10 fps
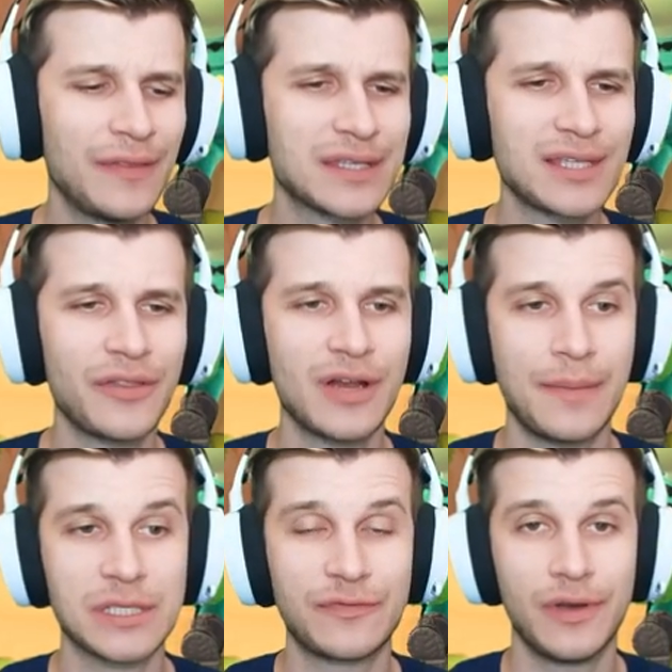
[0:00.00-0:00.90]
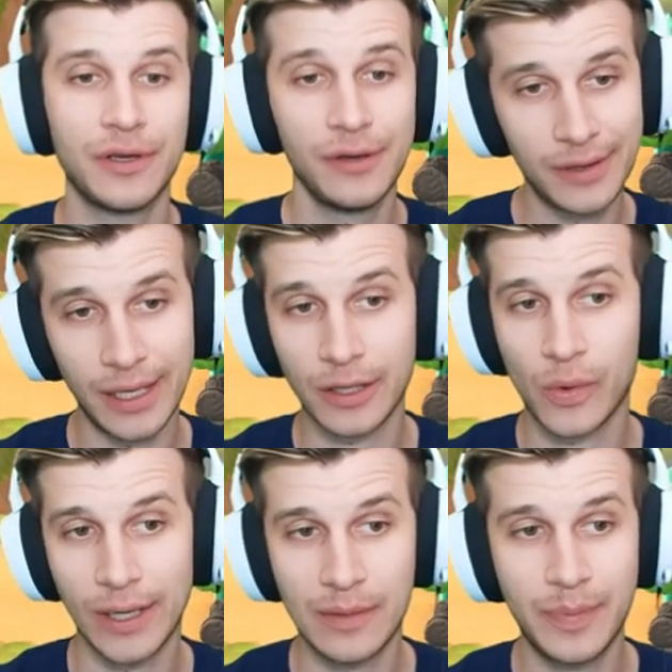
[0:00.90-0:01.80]
the southern hemisphere, you're getting
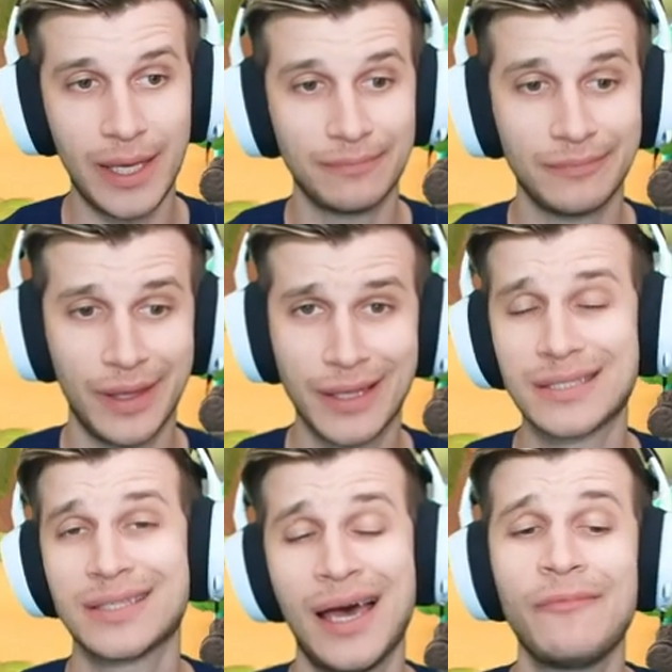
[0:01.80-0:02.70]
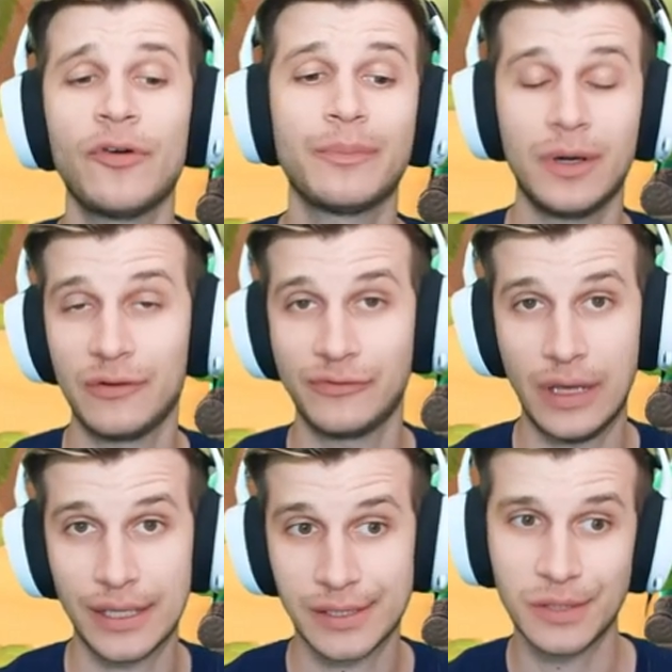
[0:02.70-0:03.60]
quite a bit. It's time for
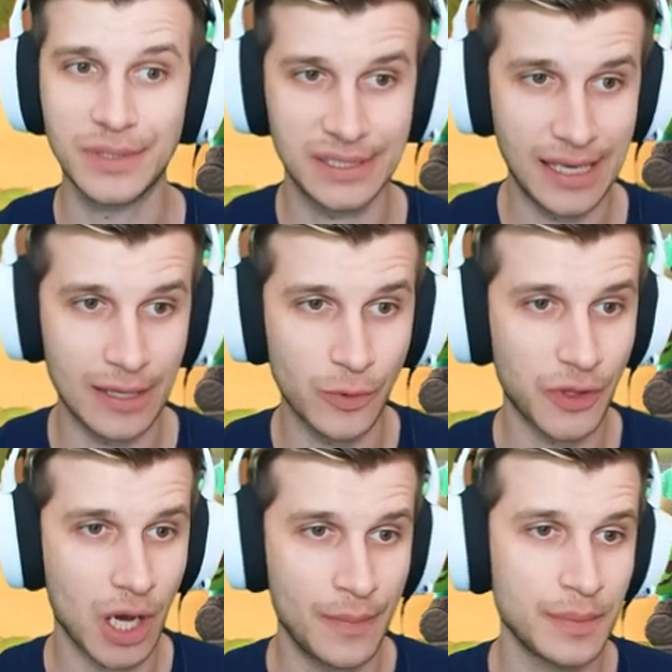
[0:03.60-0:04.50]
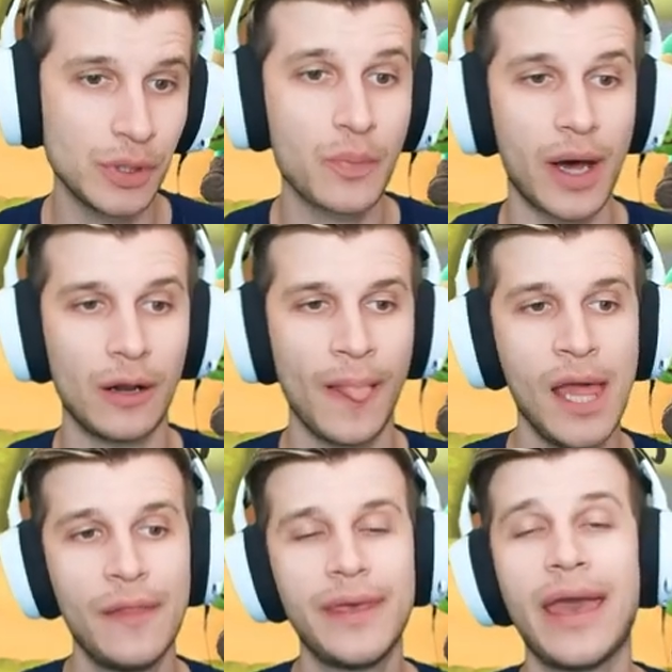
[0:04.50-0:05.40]
butterflies to descend with the common bluebottle,
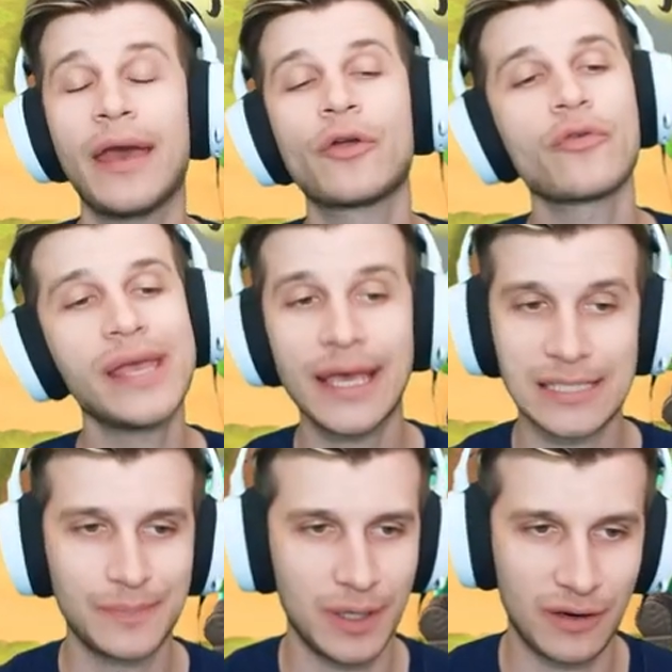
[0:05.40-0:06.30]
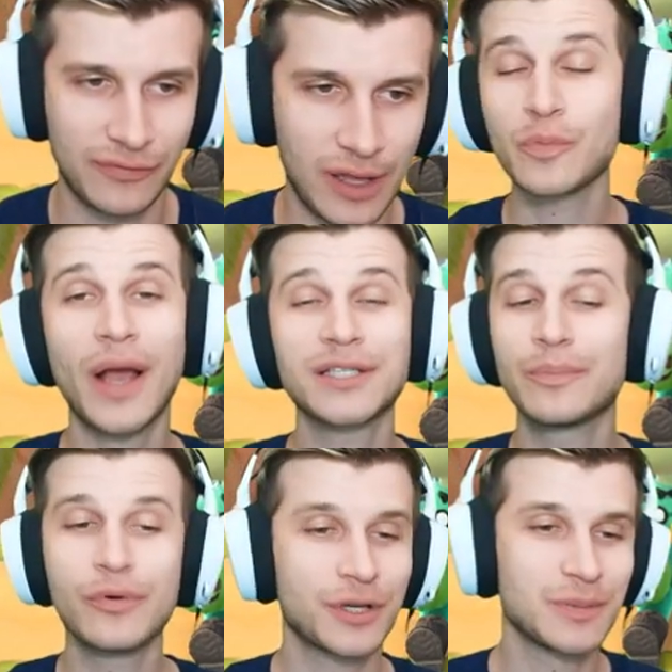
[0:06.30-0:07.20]
the Agrias butterfly, the Rajah
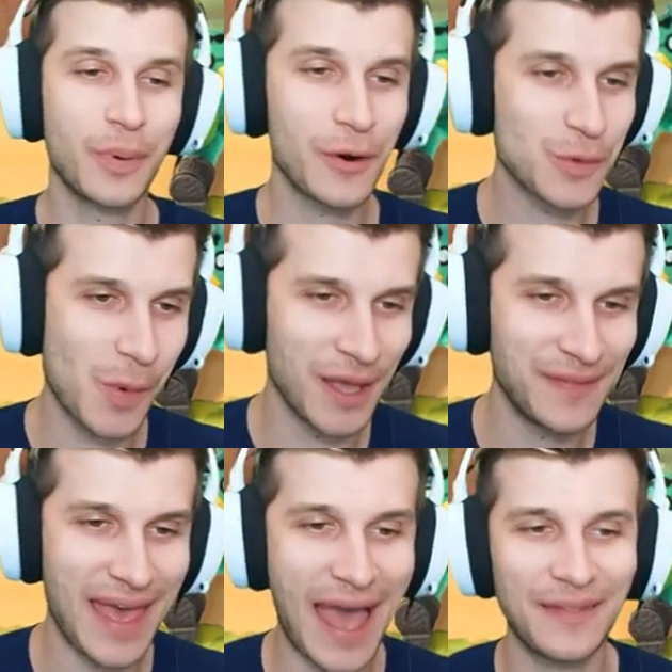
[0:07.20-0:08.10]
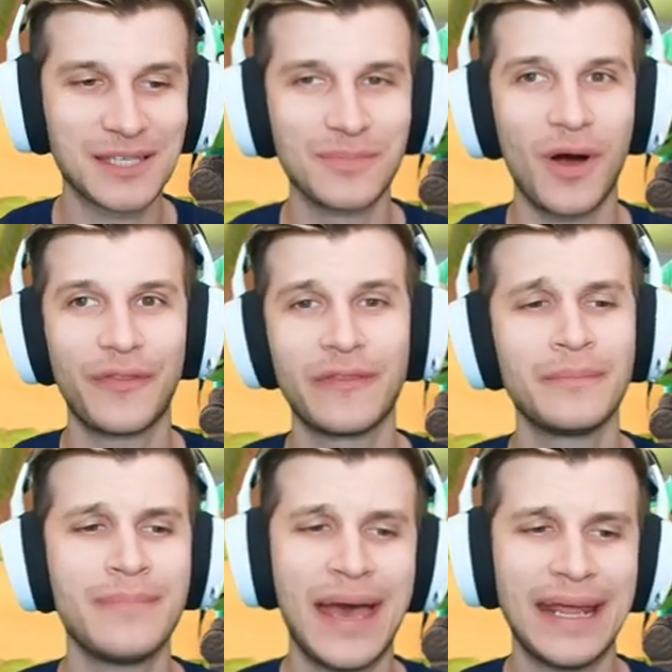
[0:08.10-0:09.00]
Brooke's birdwing, the atlas moth, the
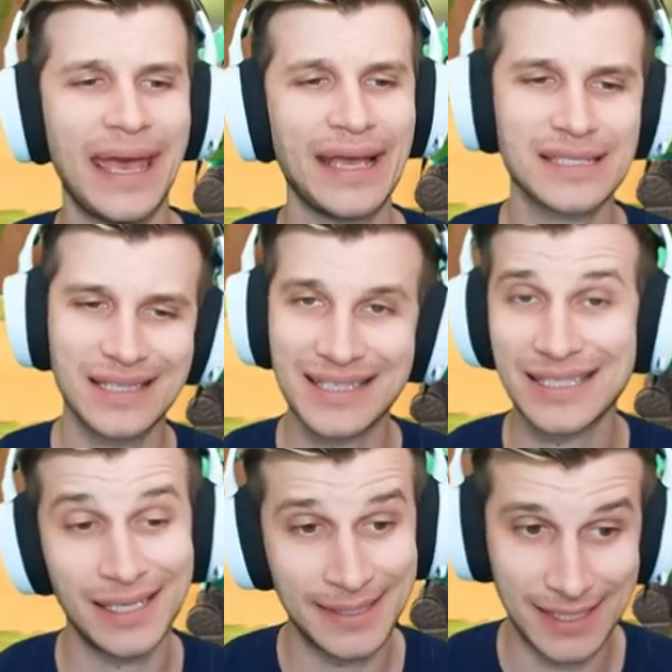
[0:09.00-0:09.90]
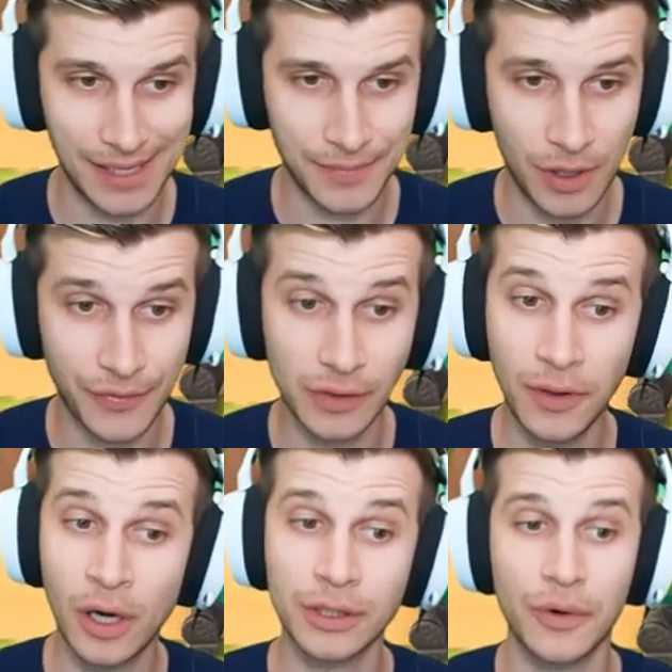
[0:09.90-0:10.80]
Madagascan sunset moth, the
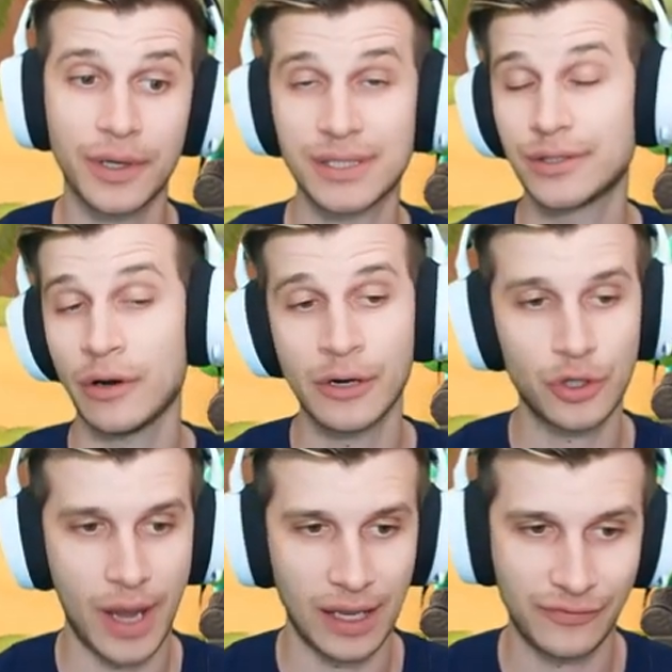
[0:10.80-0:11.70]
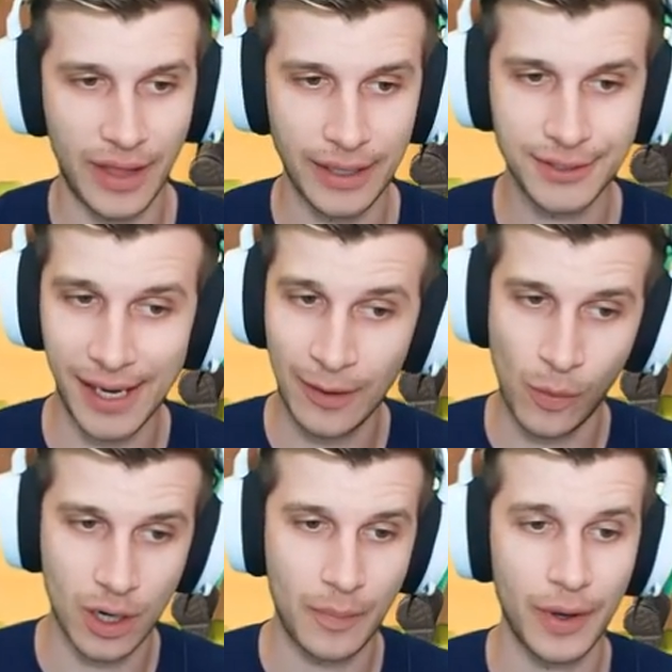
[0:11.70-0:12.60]
long locust, darner dragonfly, giant
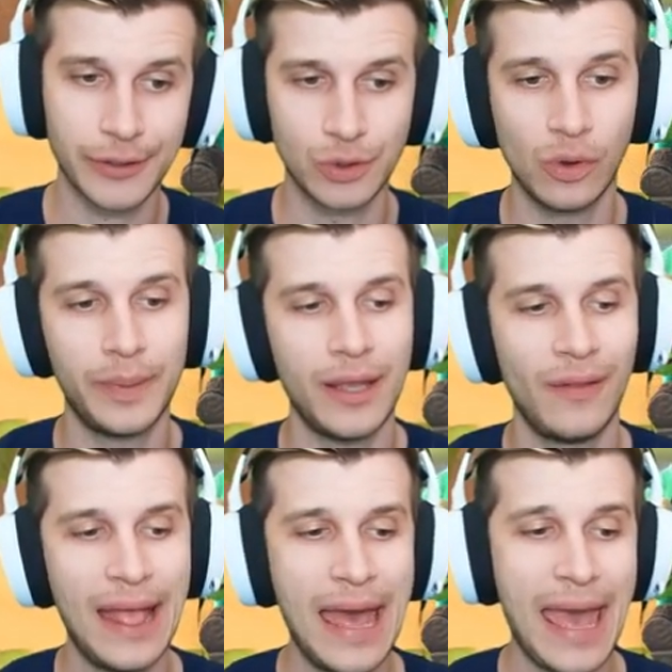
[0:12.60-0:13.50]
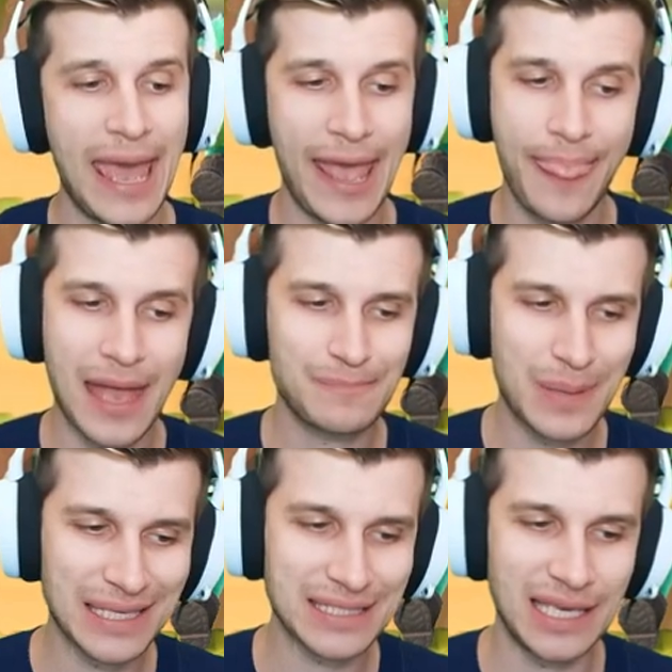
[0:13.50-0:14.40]
water bug, jewel beetle, and that
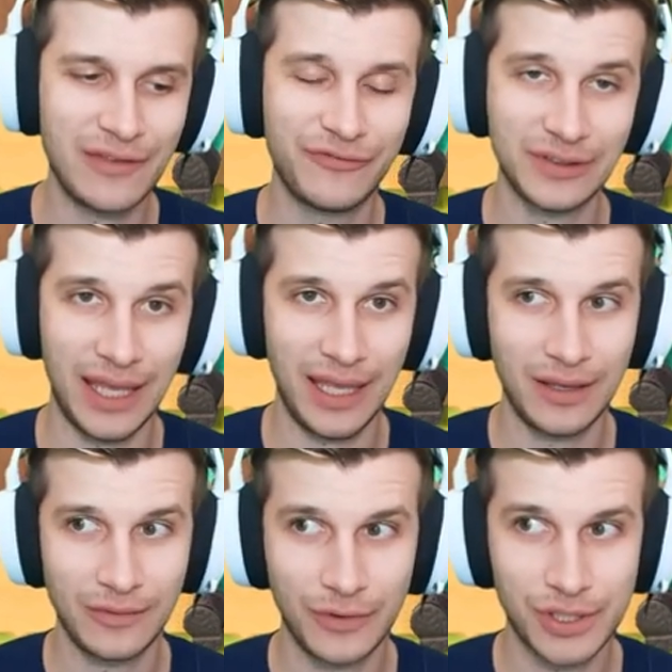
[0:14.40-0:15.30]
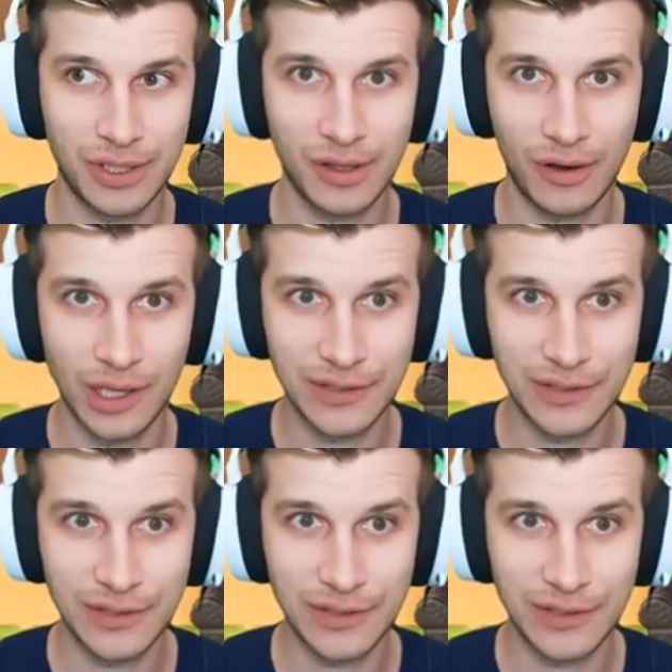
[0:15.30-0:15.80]
pesky flea, which can cause